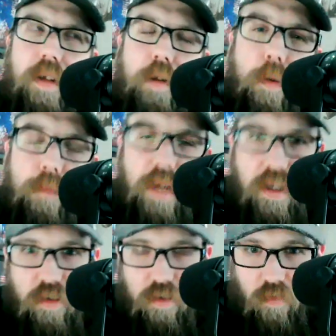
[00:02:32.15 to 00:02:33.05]
they didn't want
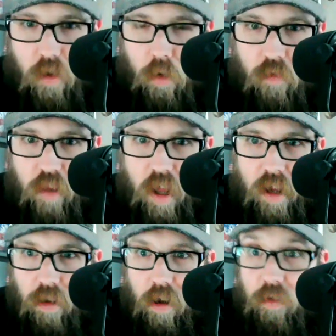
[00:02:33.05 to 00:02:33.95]
pieces of car
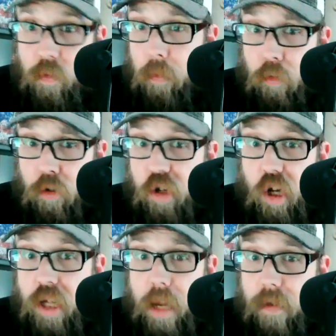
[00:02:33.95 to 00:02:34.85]
flying off because people just
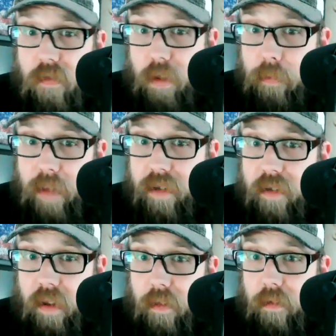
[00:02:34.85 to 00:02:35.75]
duct tape everything back
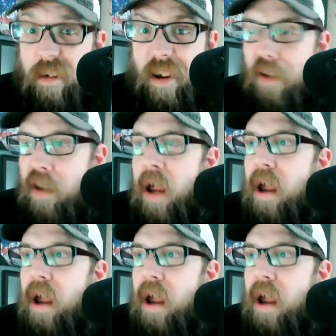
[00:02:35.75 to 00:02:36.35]
together and,